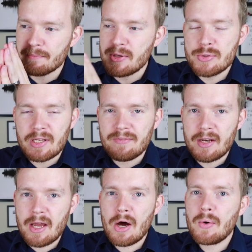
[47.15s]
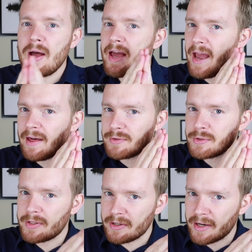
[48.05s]
music video and the
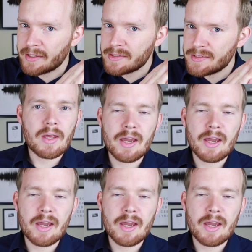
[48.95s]
lyrics.